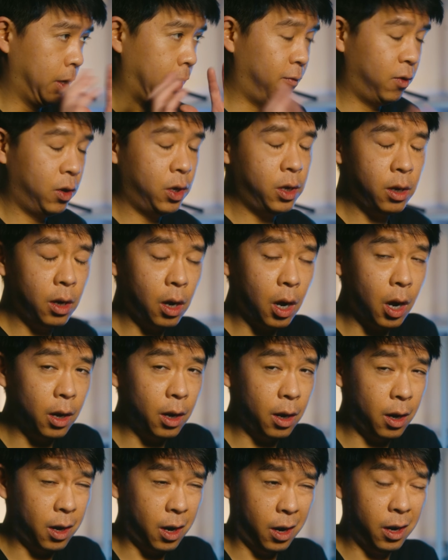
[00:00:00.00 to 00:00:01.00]
if you
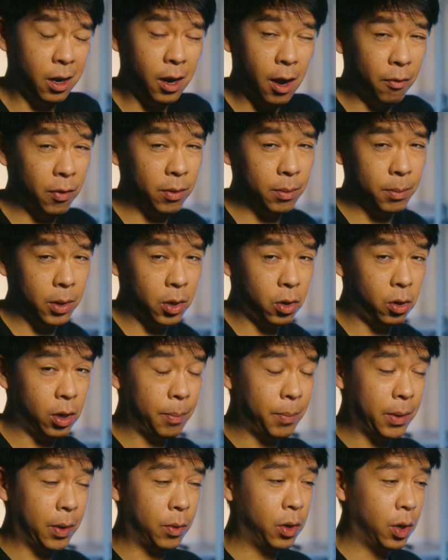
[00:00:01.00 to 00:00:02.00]
not are not familiar
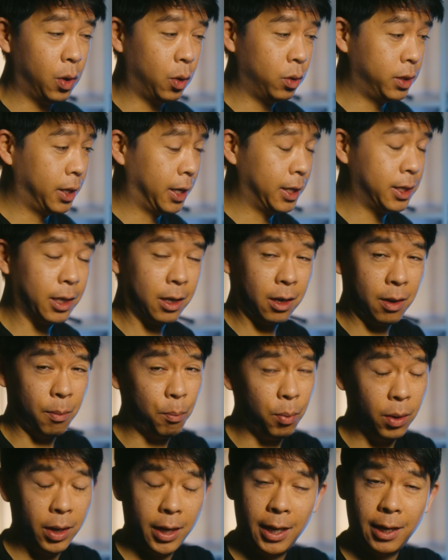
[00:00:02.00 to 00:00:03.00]
about nodes, that's a
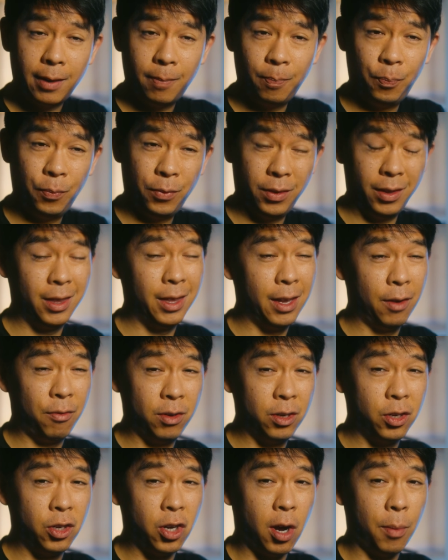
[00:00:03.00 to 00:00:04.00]
complete
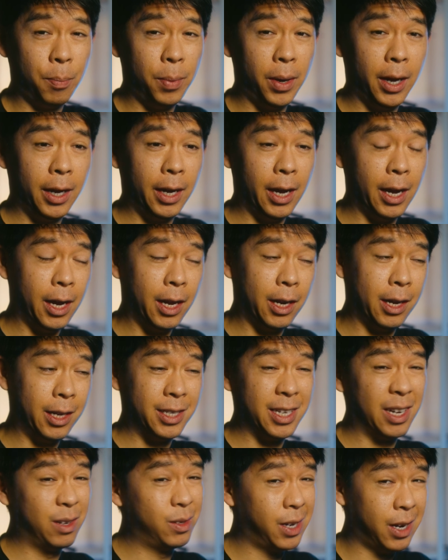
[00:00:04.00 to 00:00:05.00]
different topic and
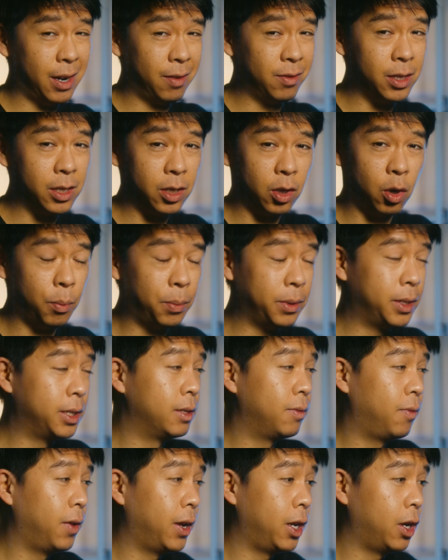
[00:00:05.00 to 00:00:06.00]
it's outside of the scope of
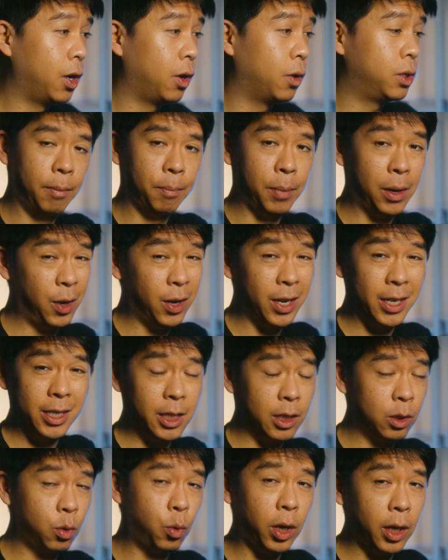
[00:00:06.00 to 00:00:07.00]
this video. But you can
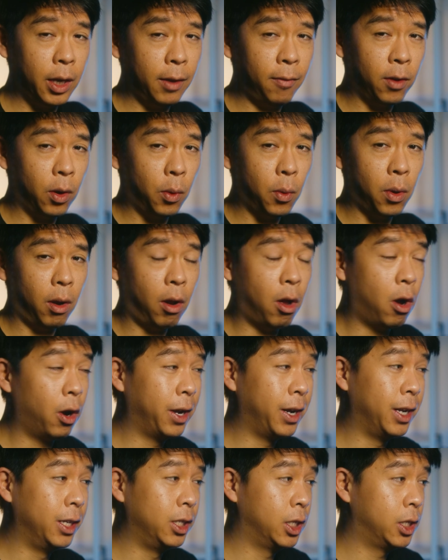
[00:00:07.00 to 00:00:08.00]
just quickly follow
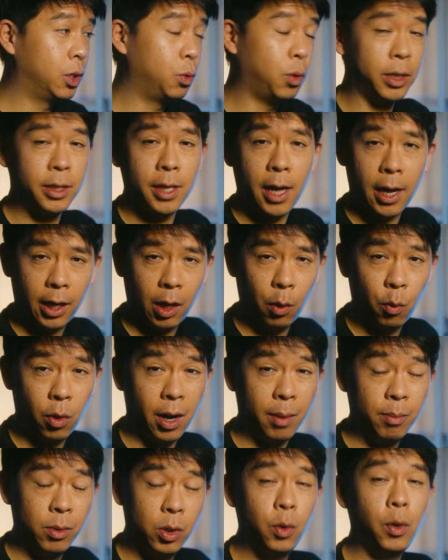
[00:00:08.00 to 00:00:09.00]
along and then just do exactly
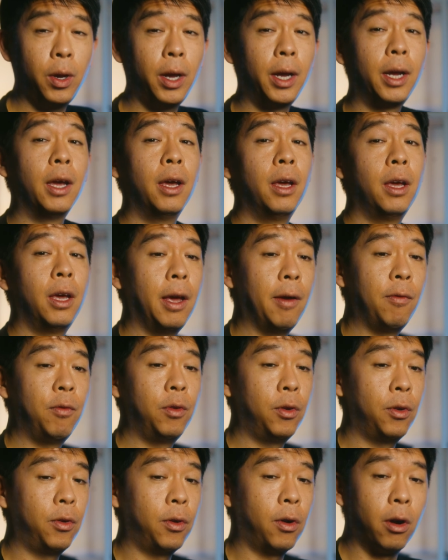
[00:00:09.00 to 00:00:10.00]
what I'm doing if
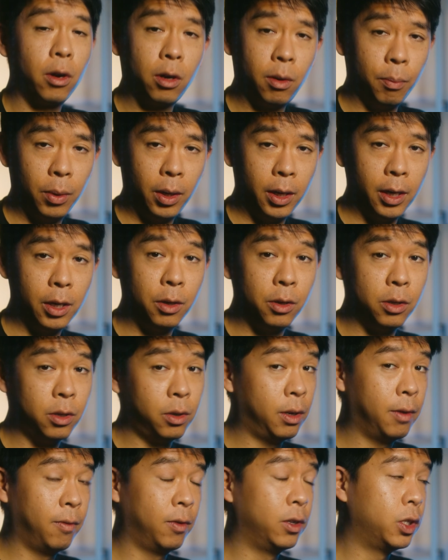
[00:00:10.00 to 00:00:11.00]
you are completely new
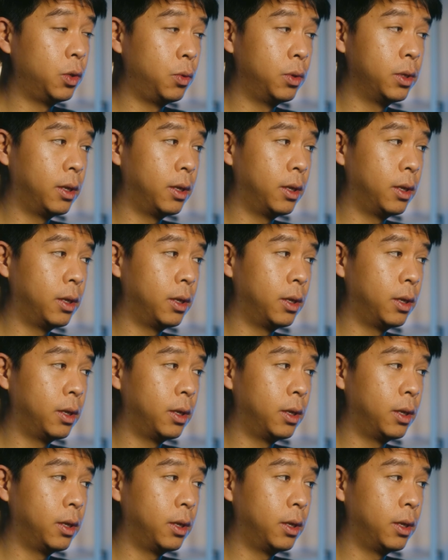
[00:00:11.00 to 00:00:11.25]
to DaVinci